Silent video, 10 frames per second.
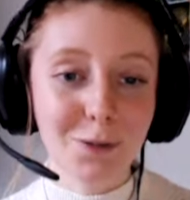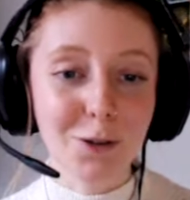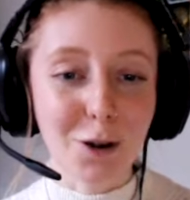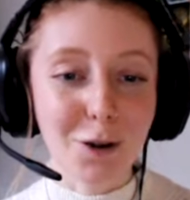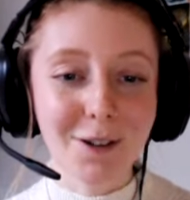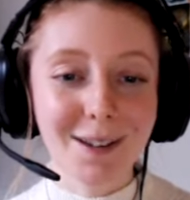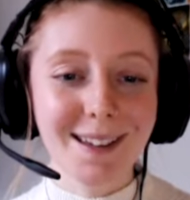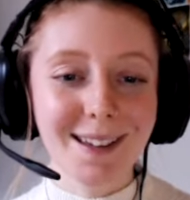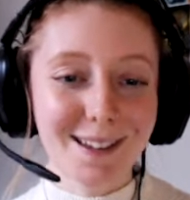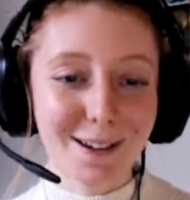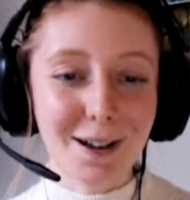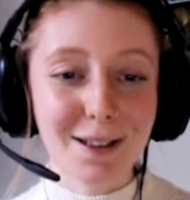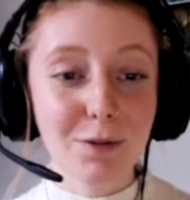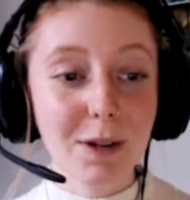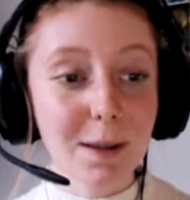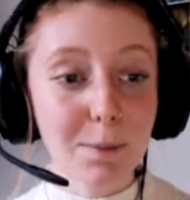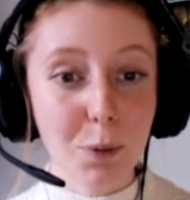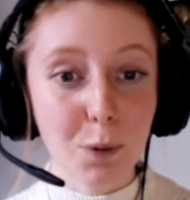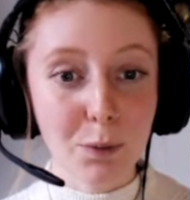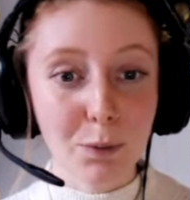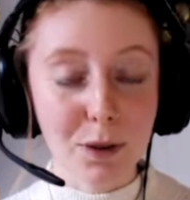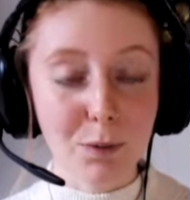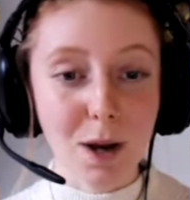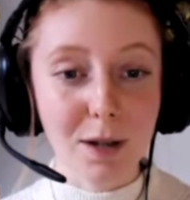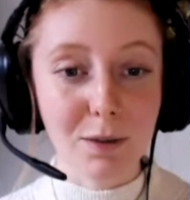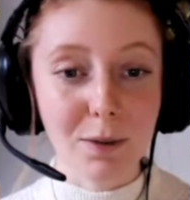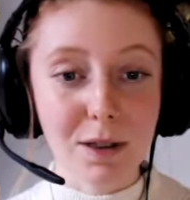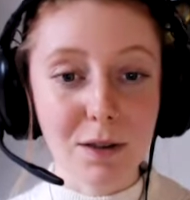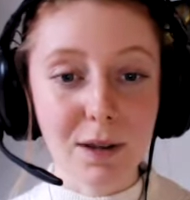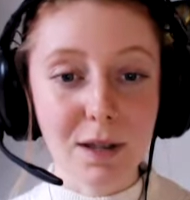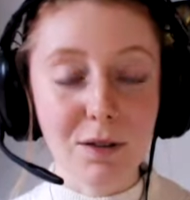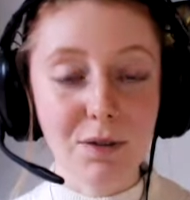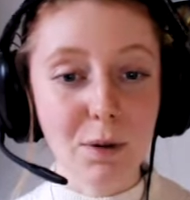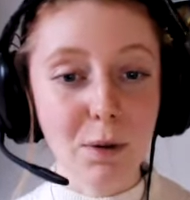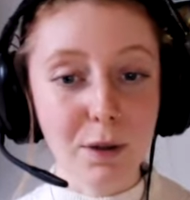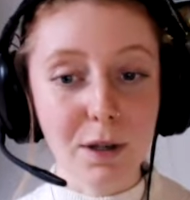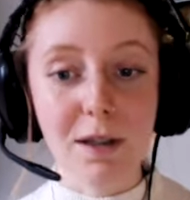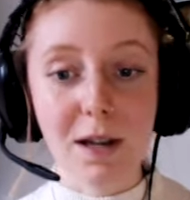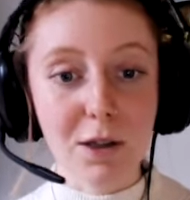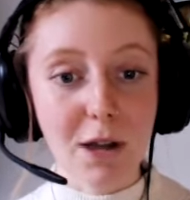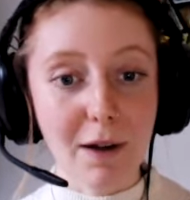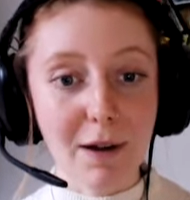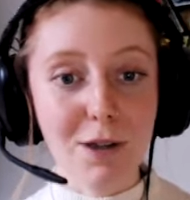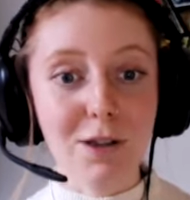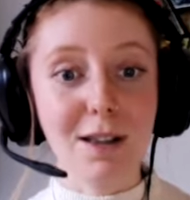So yeah, it's really important with the work that we're doing to feel honored and cherished